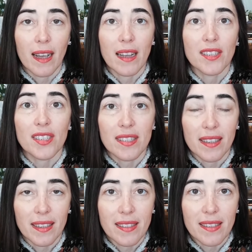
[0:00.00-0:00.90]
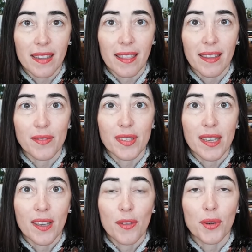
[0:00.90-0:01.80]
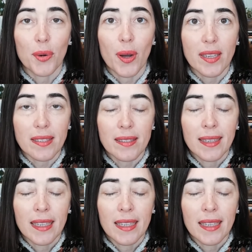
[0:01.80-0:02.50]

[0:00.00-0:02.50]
consciousness that lives through us.